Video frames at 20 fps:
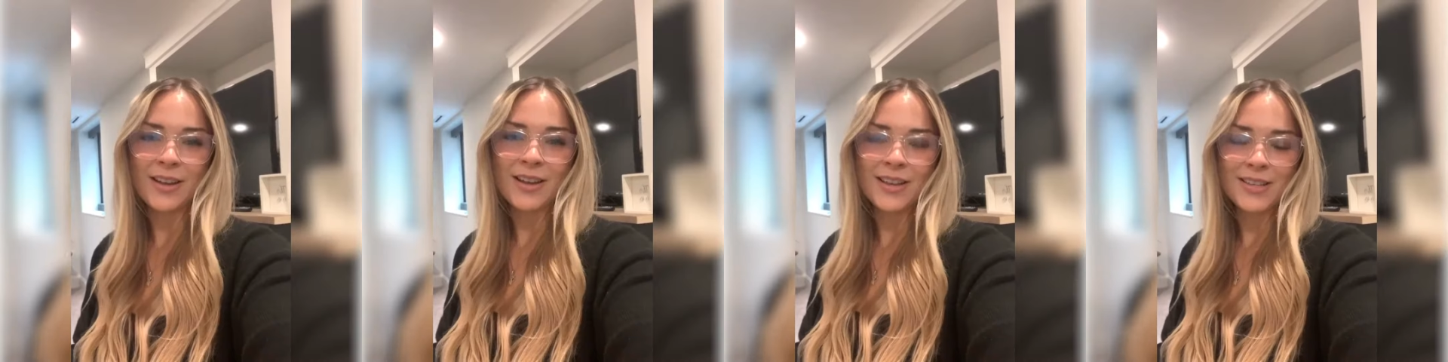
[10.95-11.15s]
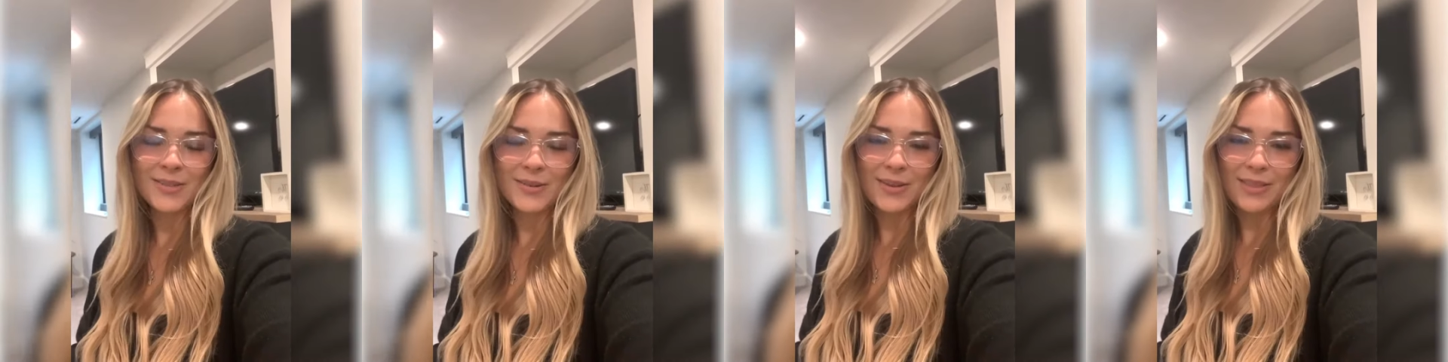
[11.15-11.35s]

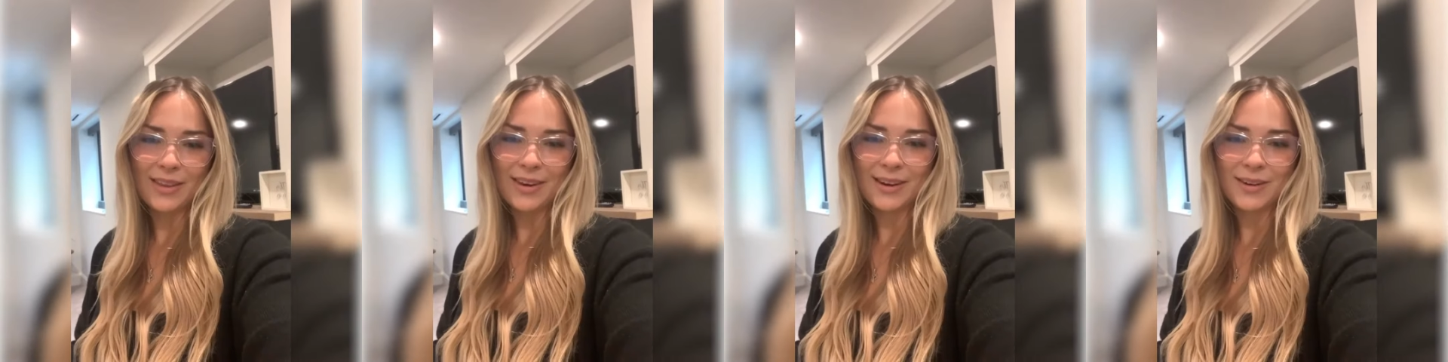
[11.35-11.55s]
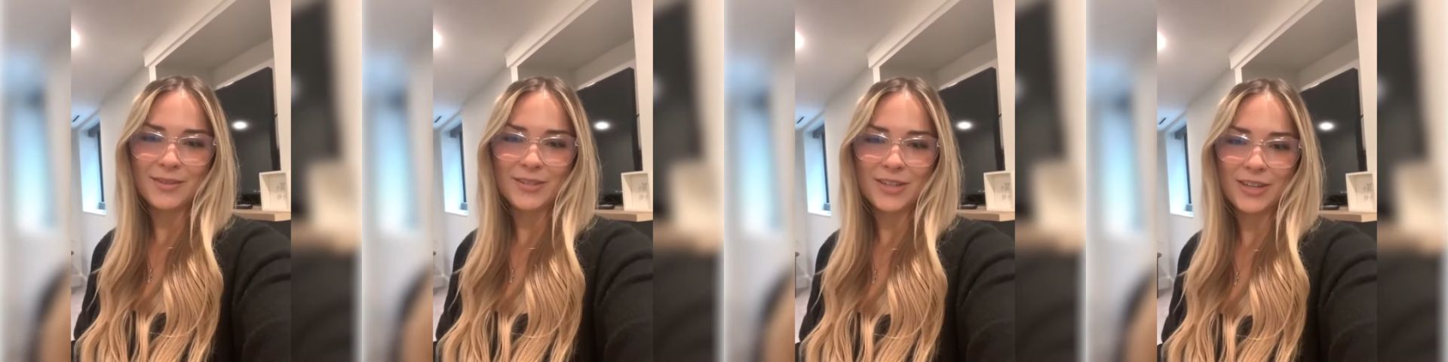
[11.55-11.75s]
so I thought
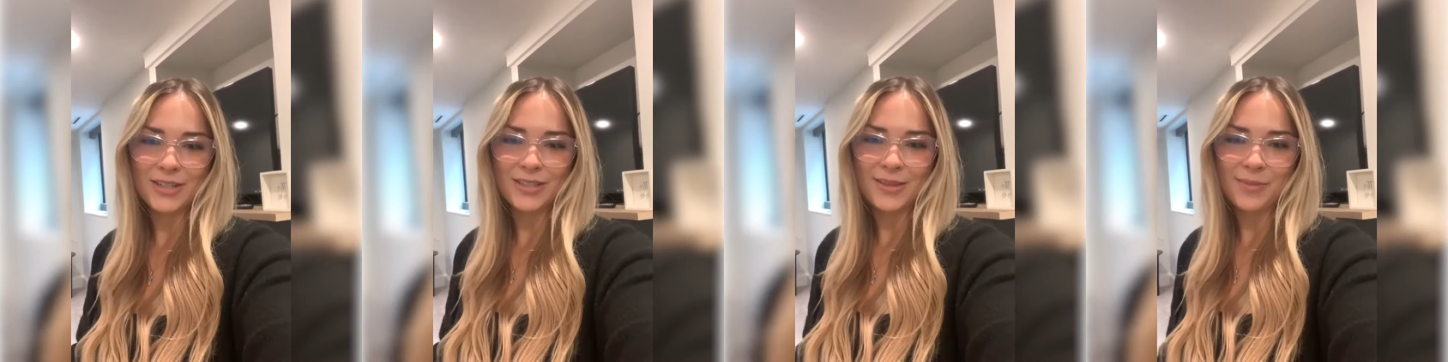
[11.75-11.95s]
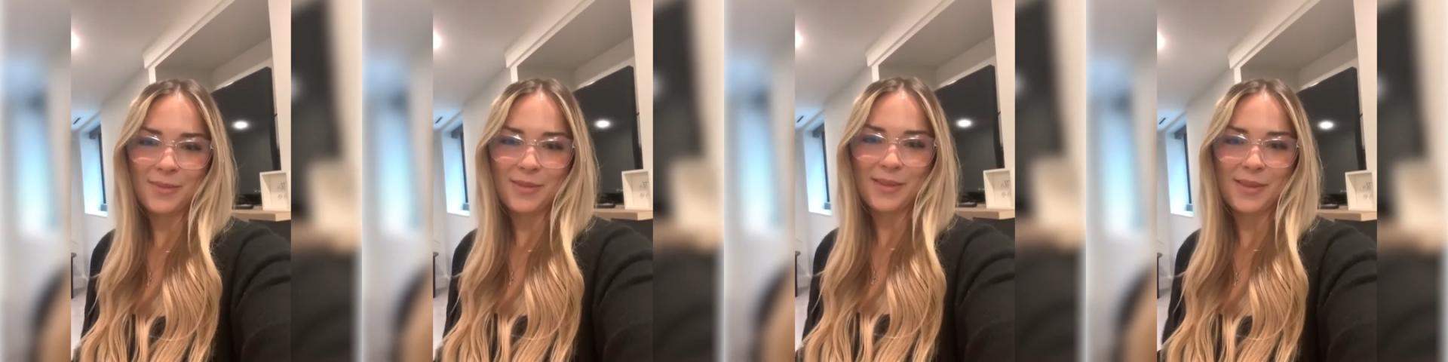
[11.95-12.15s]
I'd share
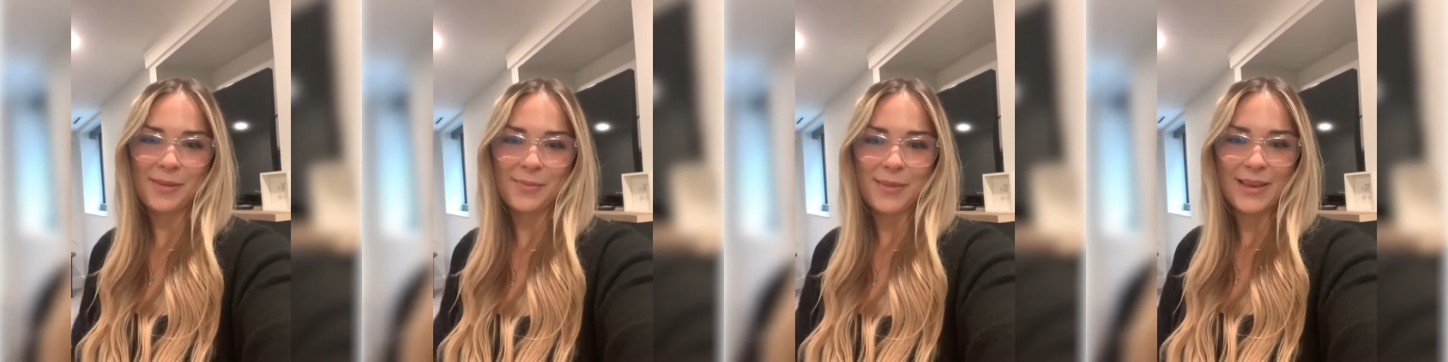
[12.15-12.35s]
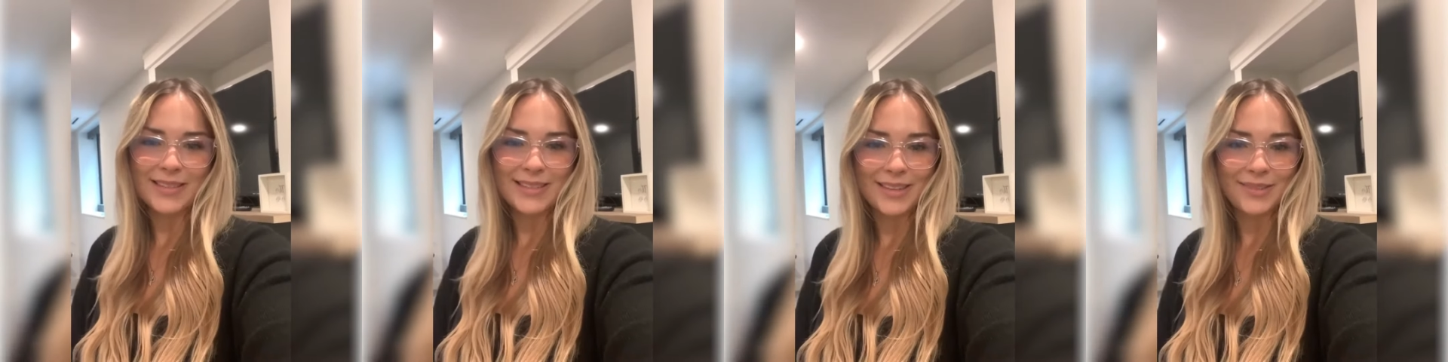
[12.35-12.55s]
some of the
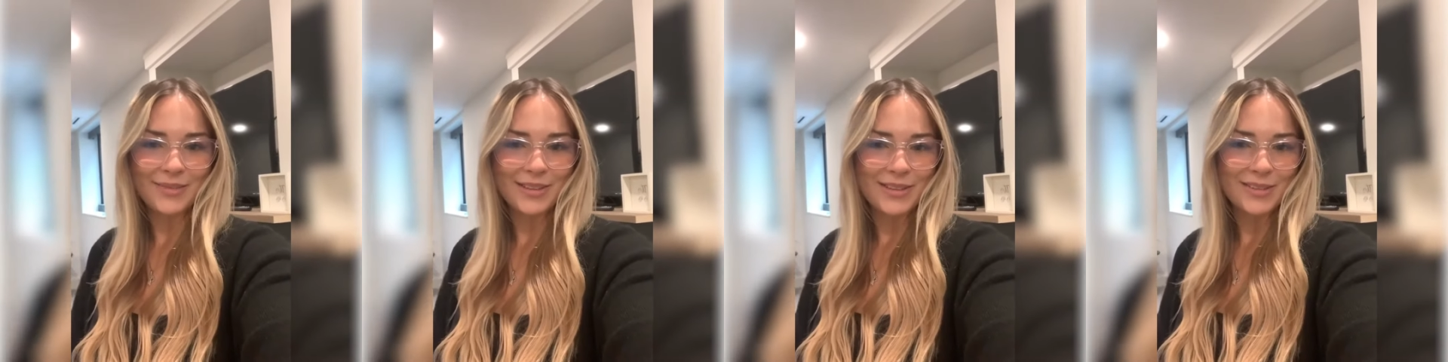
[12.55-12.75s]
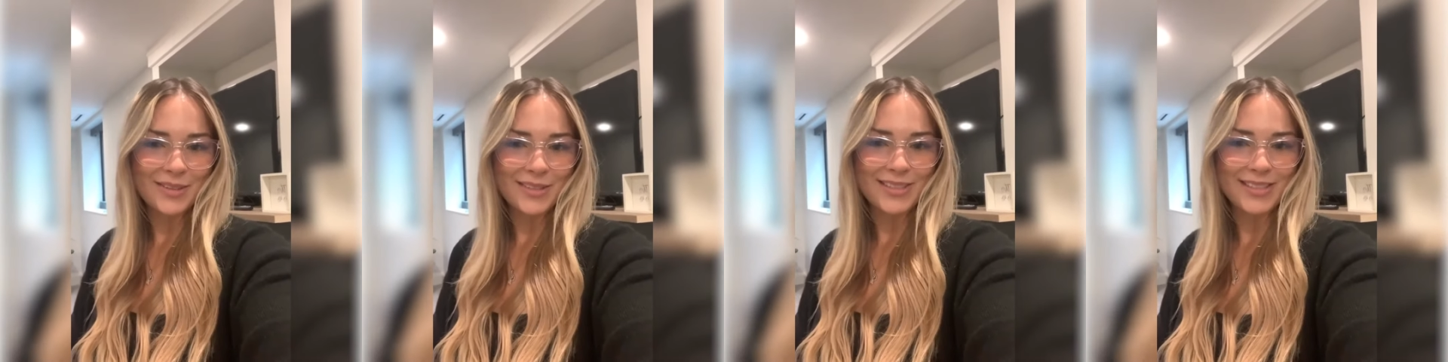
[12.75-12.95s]
amazing
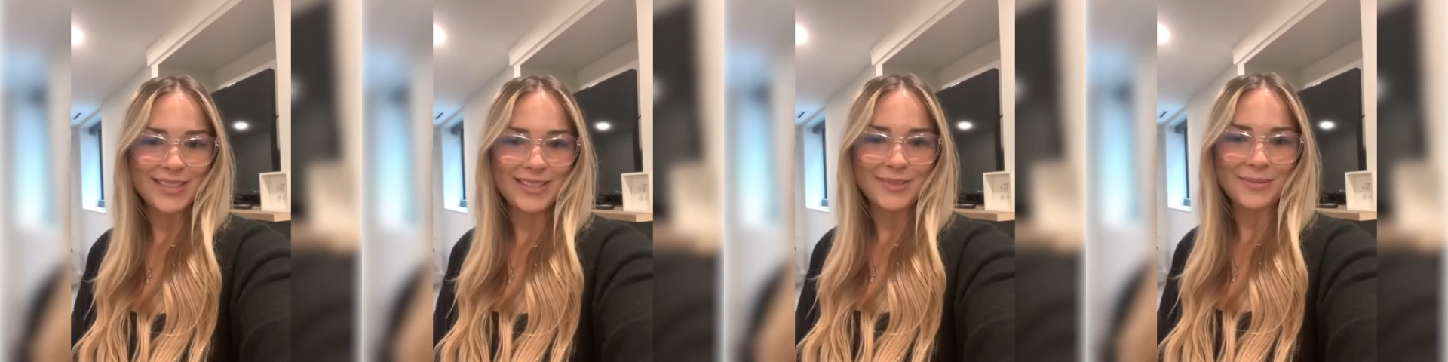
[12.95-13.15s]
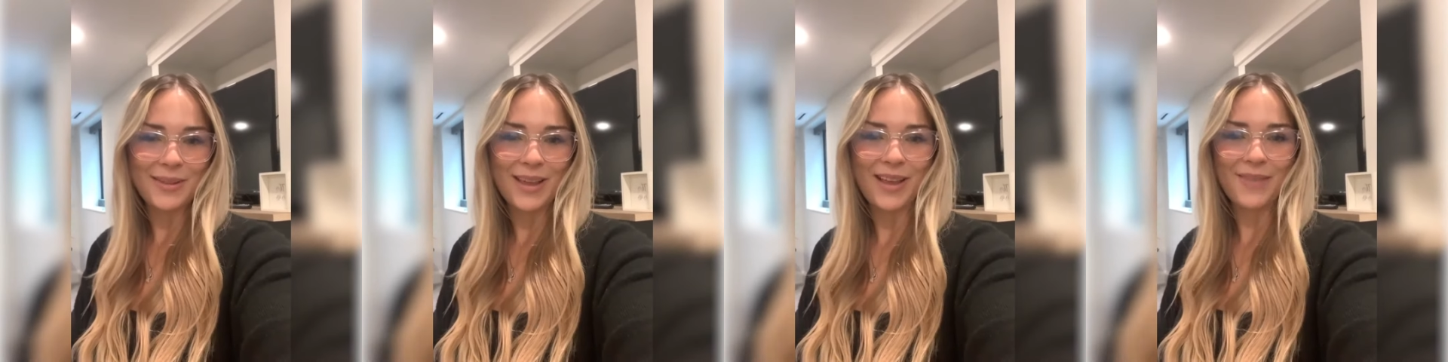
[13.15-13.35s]
resources
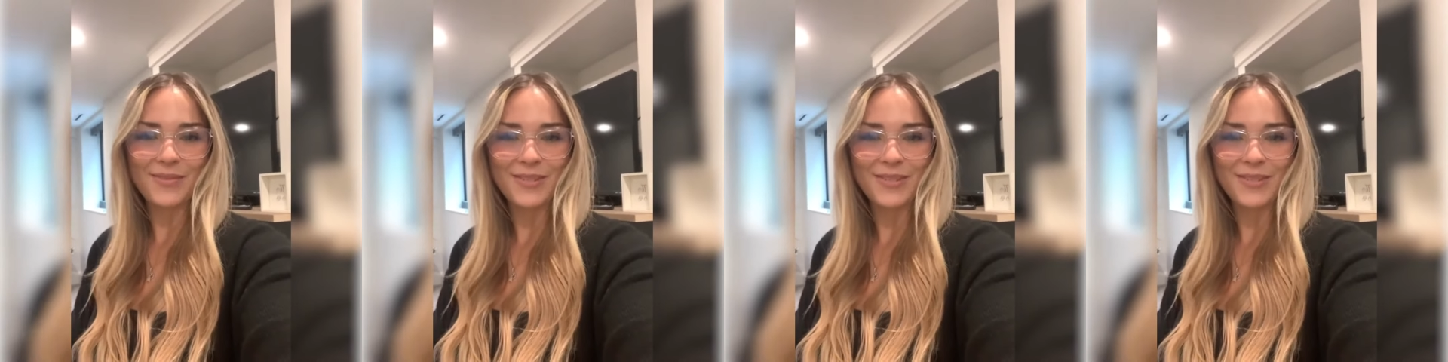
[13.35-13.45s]
we have to